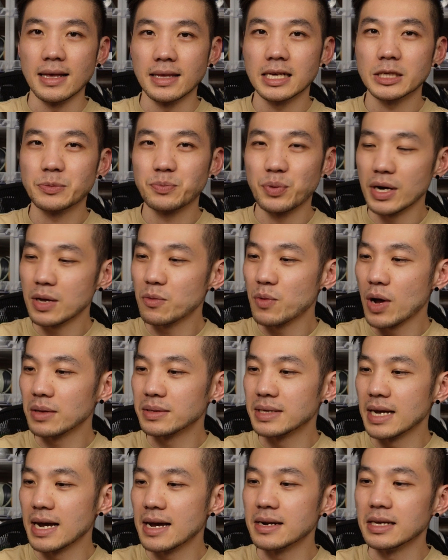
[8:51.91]
I think it's pretty well
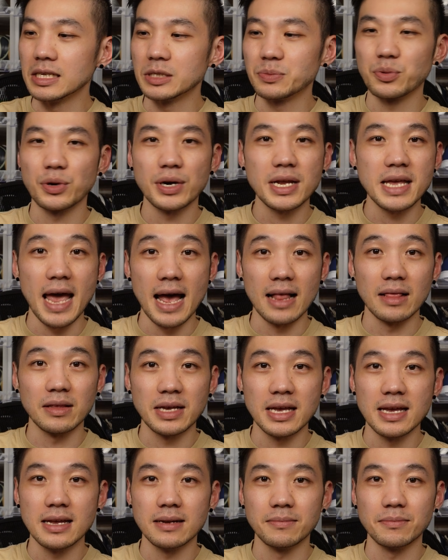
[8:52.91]
done. It's pretty
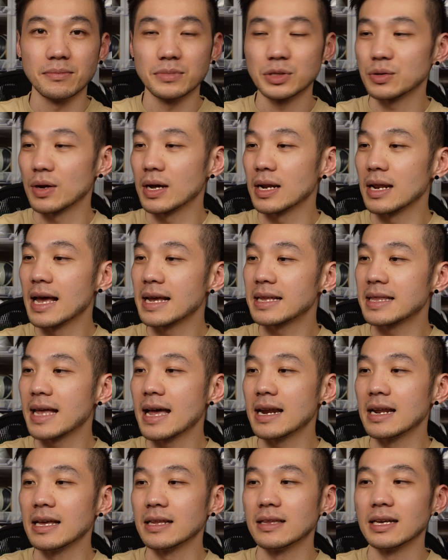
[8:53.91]
elegant. So I like
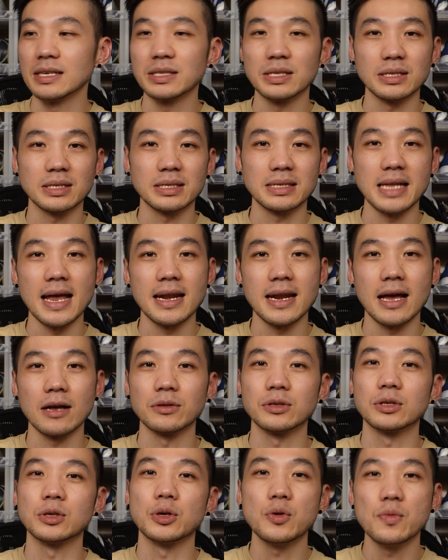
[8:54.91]
that. It doesn't stand
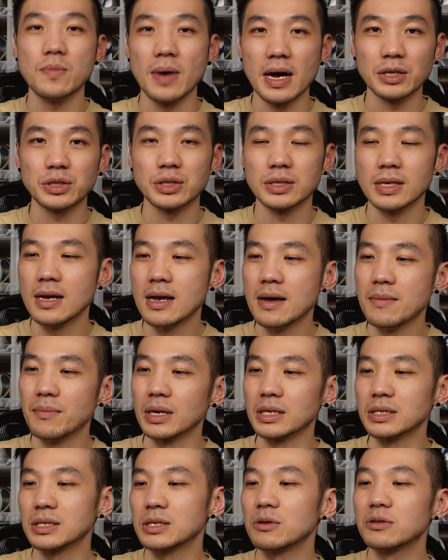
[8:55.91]
out too much,
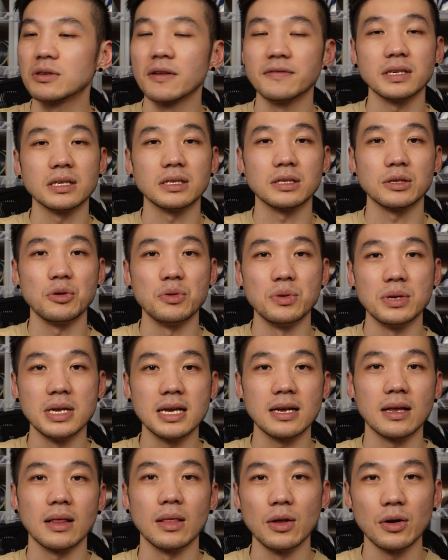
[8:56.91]
but it still gives this
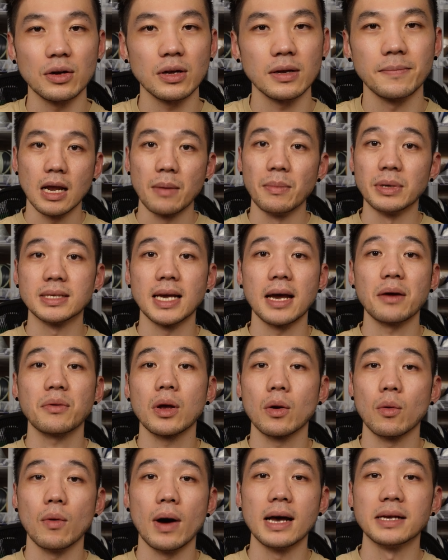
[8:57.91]
unique look. Now
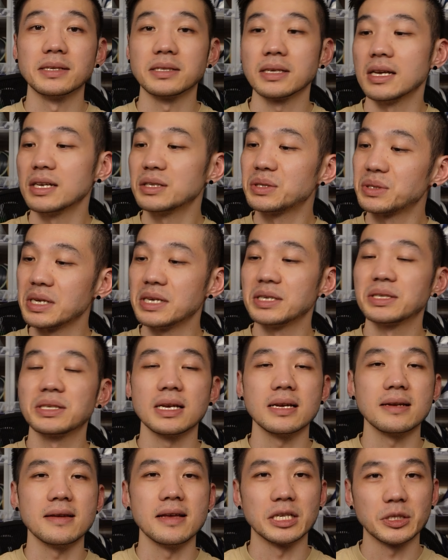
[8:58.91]
material wise, it's
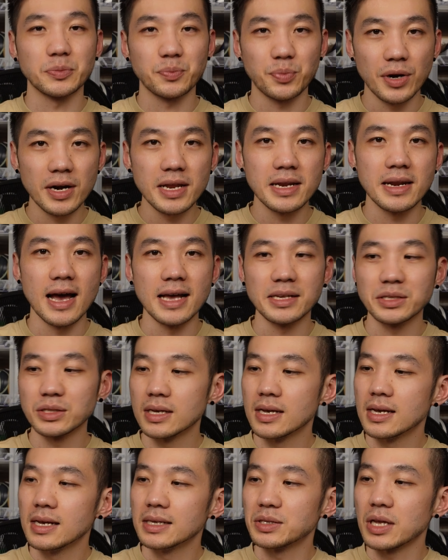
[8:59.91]
decent. It's pretty
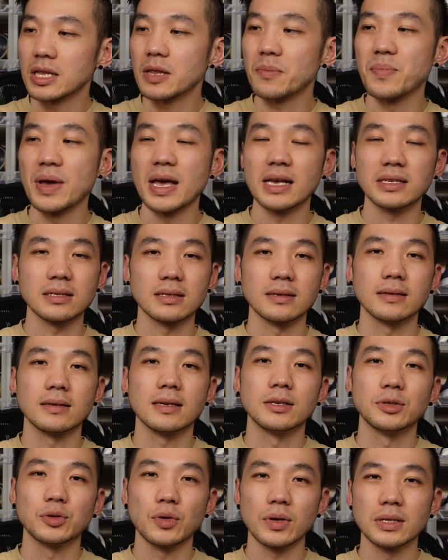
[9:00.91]
nice. It's not the best.
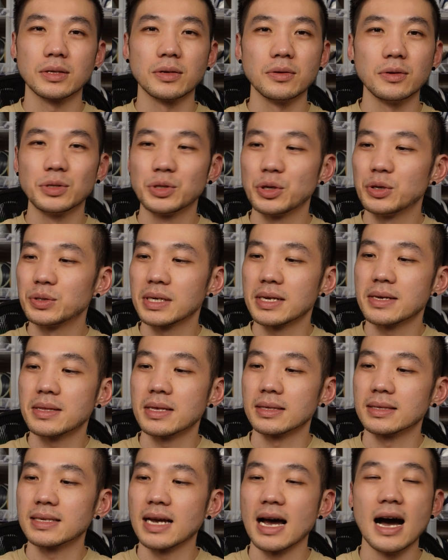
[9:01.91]
Jordan 2 is usually
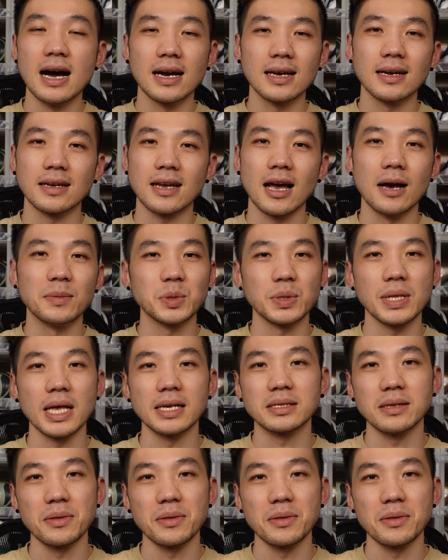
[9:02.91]
the tongue. It comes with that